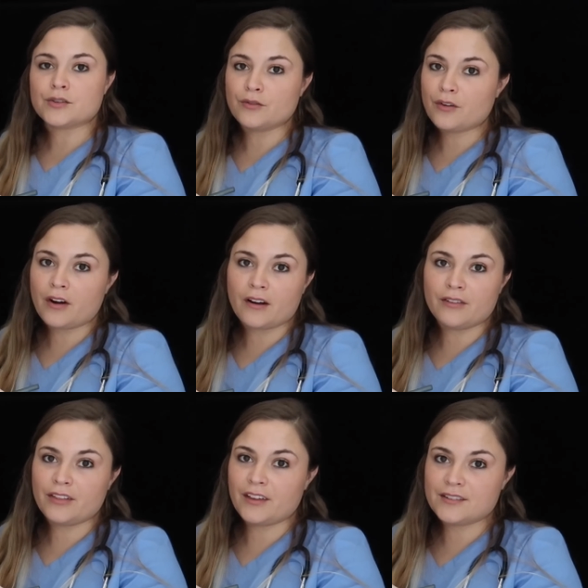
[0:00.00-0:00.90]
So far,
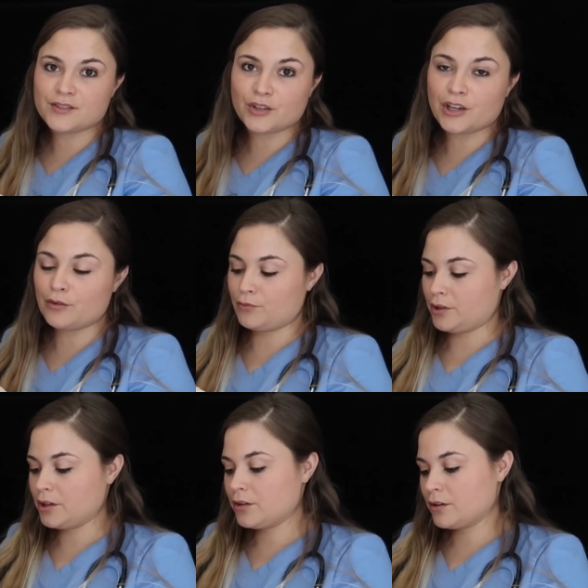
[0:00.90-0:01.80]
everything is looking
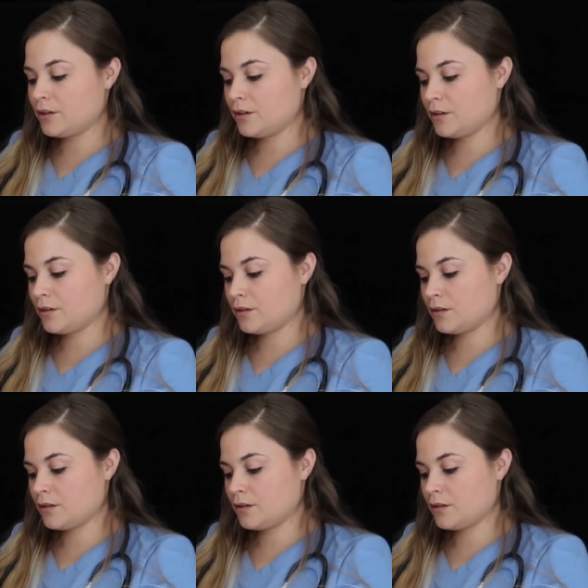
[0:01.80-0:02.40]
really good.